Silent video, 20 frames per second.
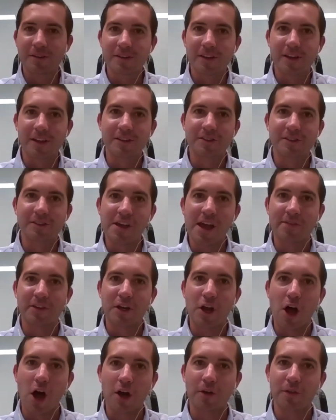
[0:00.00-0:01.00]
and you have to
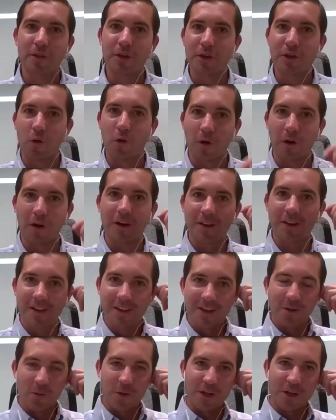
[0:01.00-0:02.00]
knock on the door
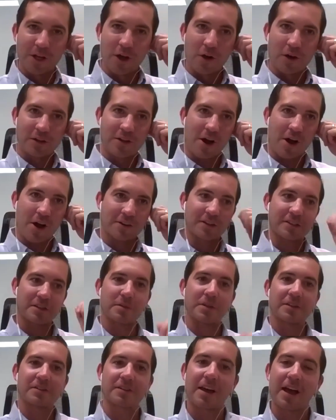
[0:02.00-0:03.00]
when you go to talk to some
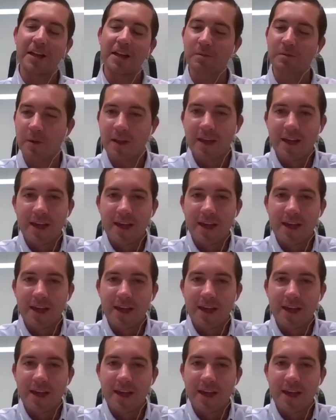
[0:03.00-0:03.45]
of these guys. But